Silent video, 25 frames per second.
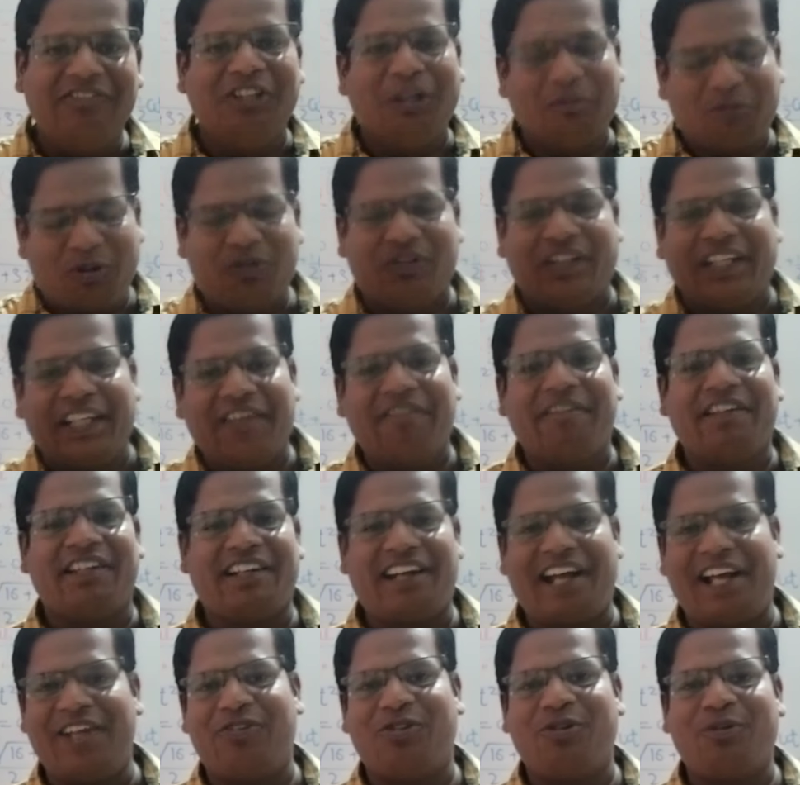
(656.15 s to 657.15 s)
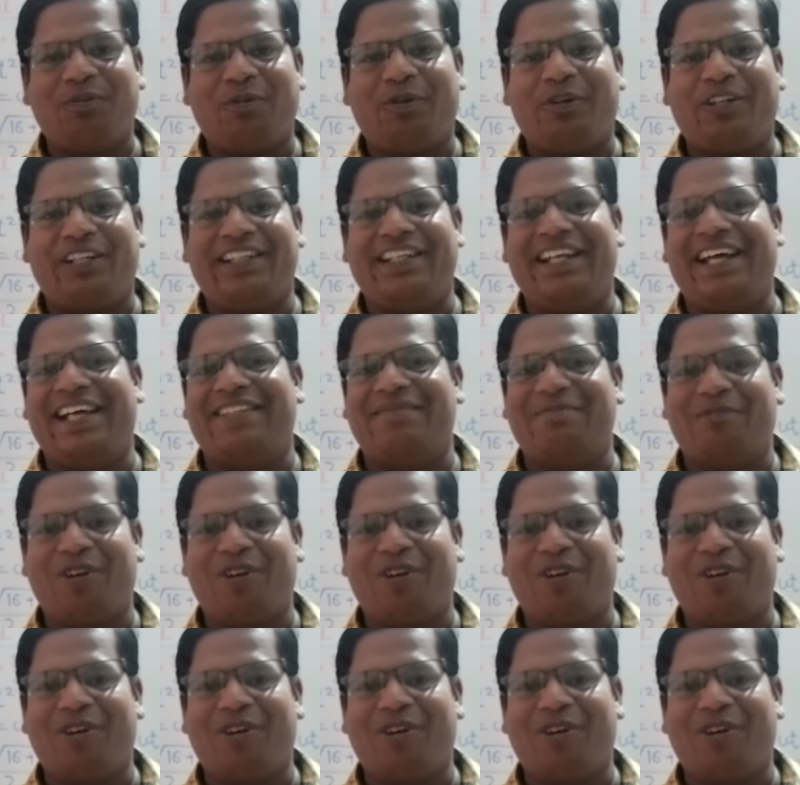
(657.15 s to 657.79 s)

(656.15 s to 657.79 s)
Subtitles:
you have to think whether I should put it as